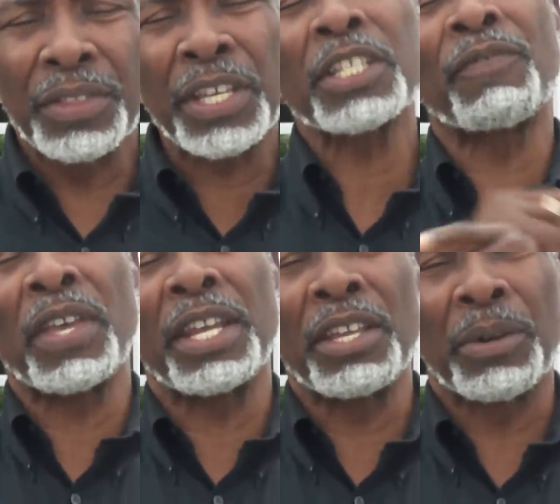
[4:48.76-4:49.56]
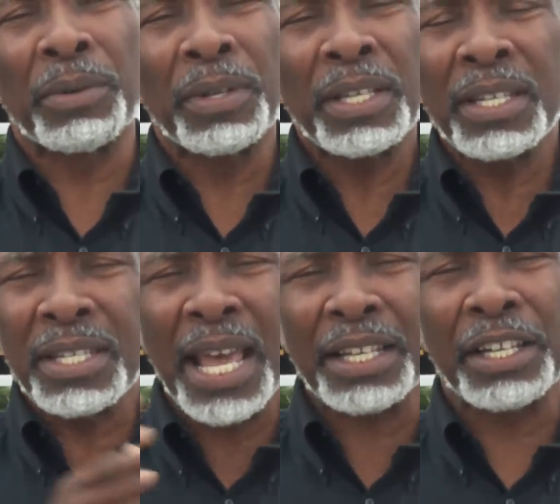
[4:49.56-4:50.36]
this video is
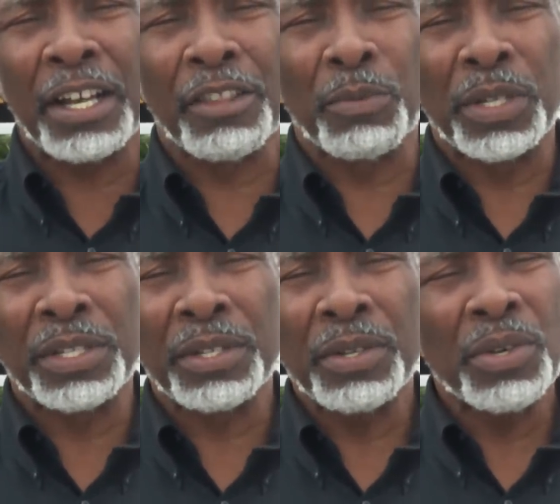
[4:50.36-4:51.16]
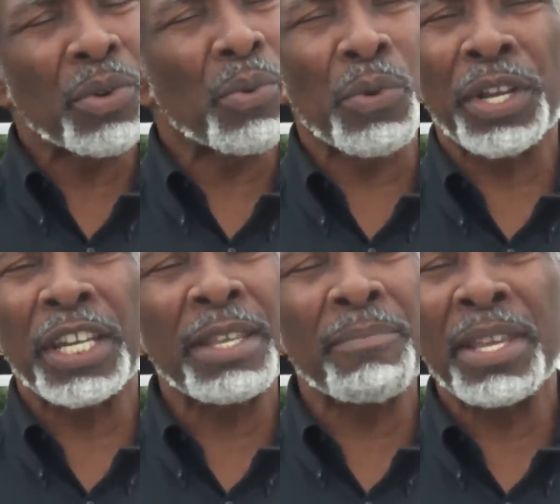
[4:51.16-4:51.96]
like the other ones,
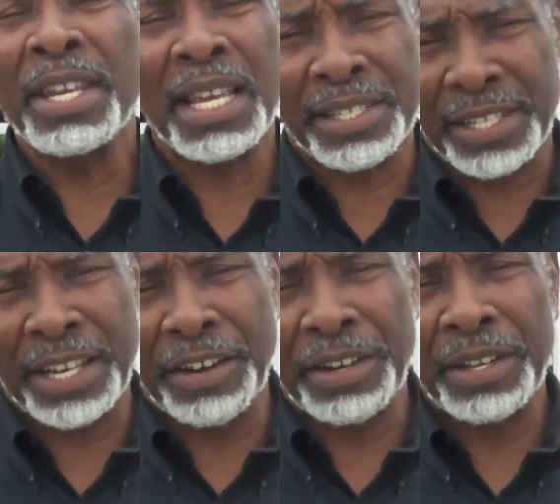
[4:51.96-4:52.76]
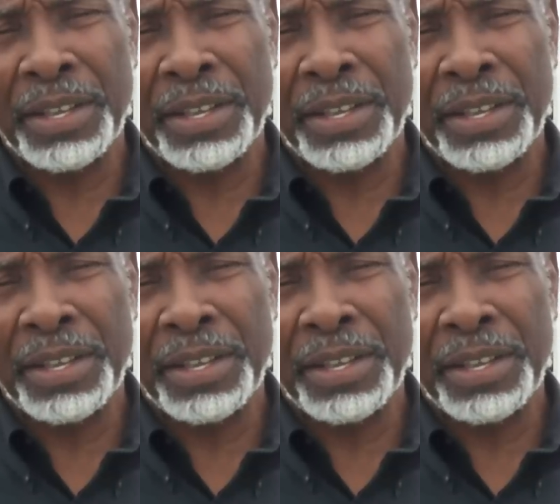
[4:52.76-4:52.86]
wouldn't even be necessary.